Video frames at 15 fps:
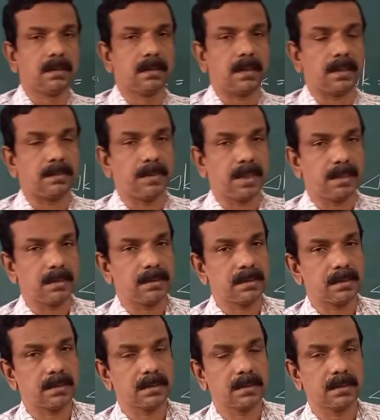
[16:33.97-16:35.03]
That
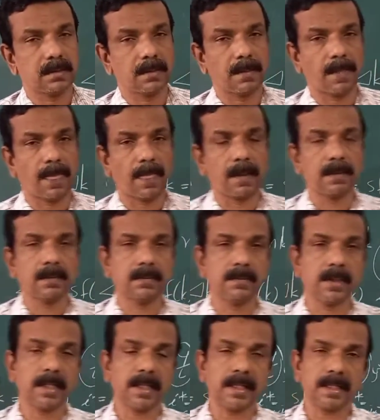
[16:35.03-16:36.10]
means we
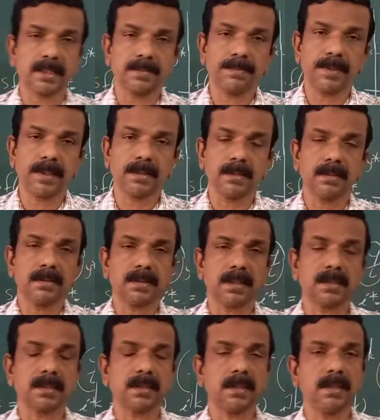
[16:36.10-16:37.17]
can explain
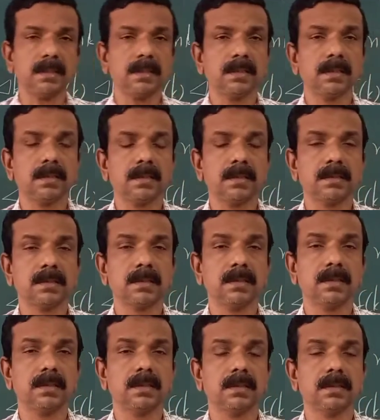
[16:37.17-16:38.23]
sustained increase
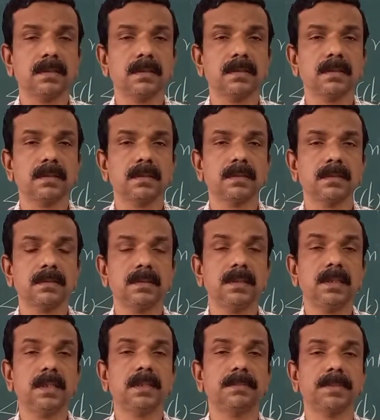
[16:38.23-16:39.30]
in
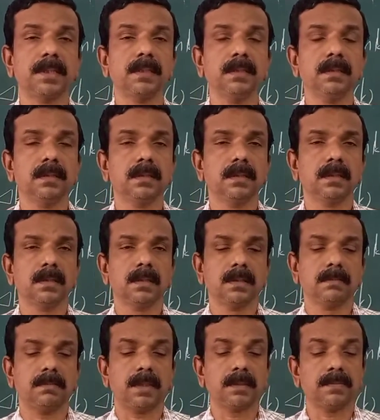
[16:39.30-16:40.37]
GNP,
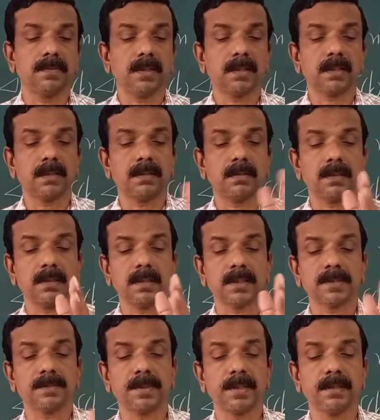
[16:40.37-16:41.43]
but we cannot
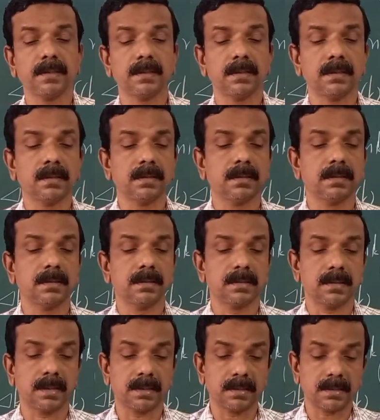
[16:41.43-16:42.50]
explain
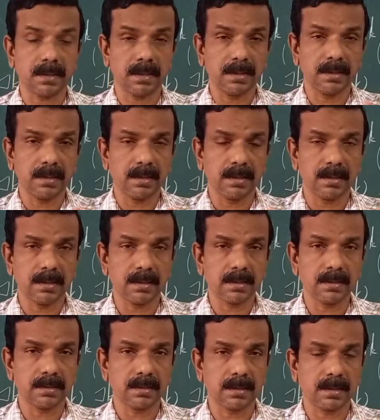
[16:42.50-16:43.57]
sustained
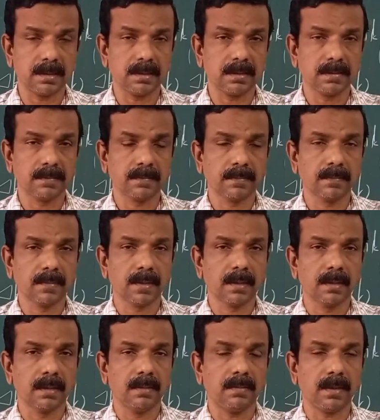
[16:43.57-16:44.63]
increase in
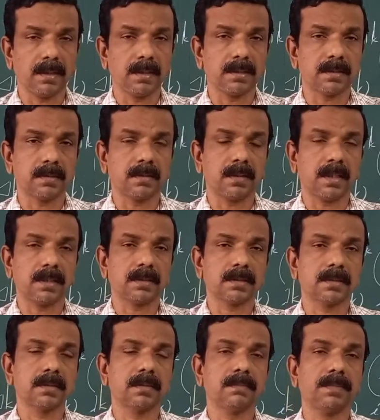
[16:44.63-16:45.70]
what is known as
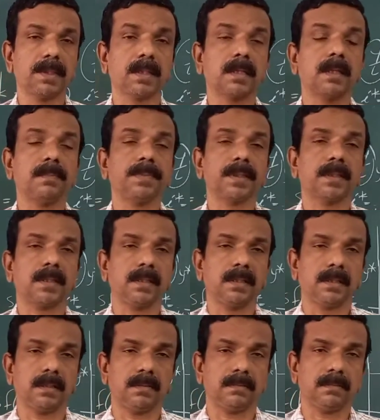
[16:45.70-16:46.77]
per capita
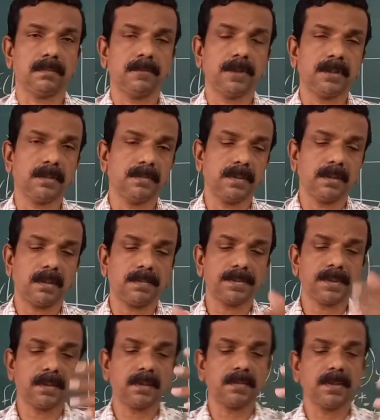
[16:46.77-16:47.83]
income, which we
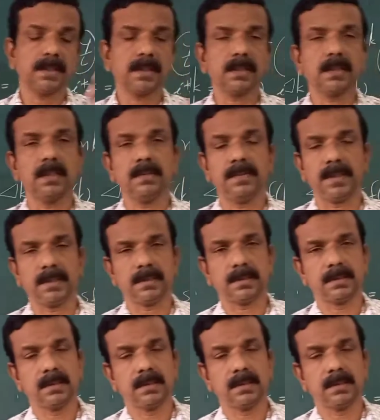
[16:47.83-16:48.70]
observe in the real world.